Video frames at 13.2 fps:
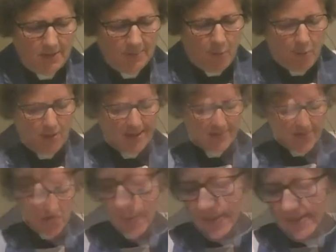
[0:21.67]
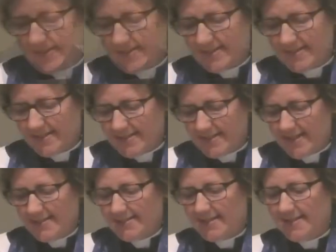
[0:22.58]
Paul in Romans
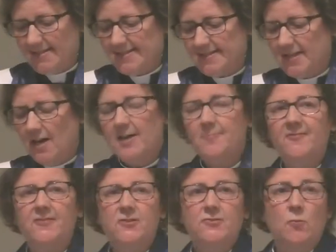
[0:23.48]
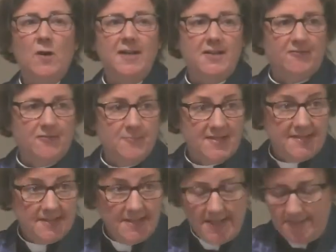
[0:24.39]
says, it is time for you to wake from
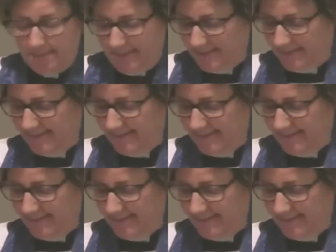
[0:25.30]
sleep.